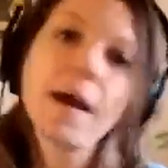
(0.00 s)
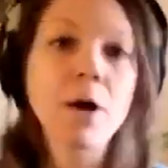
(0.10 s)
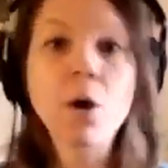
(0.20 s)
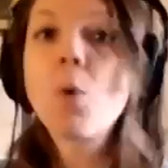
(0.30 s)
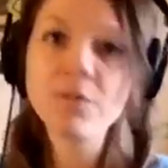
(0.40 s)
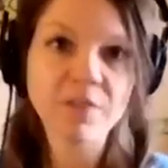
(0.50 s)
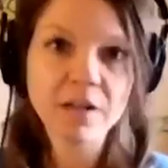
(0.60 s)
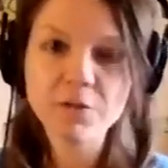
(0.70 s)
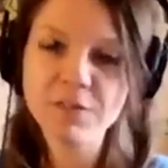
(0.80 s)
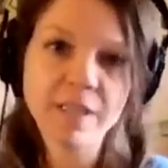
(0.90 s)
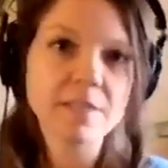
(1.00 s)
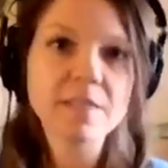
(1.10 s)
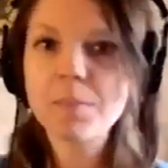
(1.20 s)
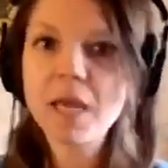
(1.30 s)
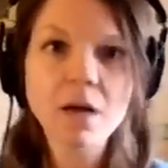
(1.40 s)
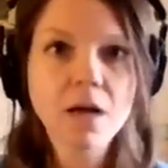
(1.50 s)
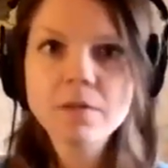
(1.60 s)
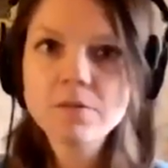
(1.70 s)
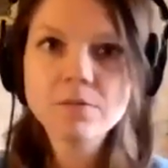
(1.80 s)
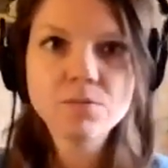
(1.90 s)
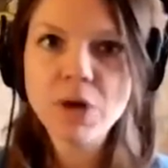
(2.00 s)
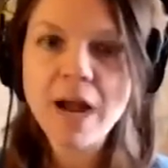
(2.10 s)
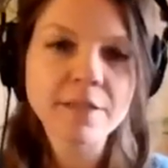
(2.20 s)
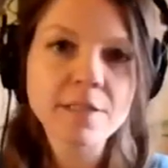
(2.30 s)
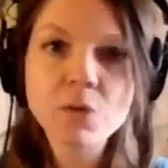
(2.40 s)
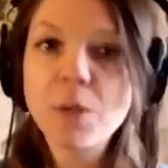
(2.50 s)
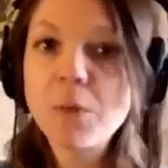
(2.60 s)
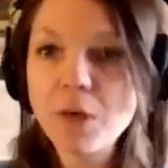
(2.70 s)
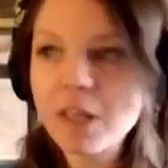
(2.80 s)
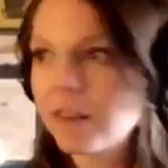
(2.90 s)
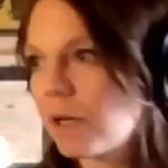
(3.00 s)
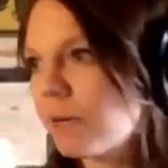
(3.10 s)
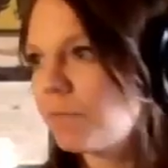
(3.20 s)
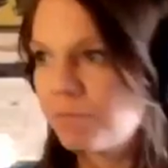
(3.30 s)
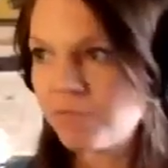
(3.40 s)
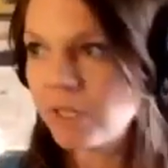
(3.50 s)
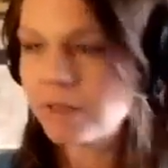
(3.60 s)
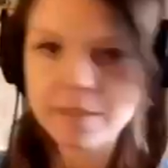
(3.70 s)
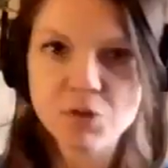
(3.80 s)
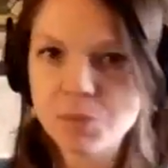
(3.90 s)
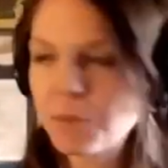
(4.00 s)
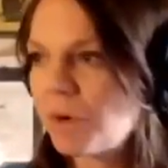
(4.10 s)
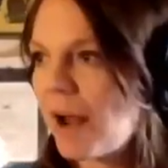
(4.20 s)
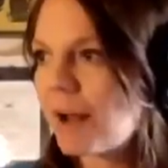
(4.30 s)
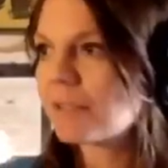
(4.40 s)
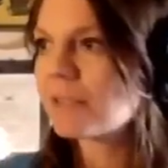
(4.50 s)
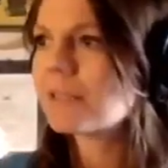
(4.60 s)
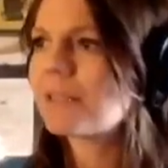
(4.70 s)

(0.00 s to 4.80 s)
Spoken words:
or fellow vegans that may not practice the way we think veganism should be practiced?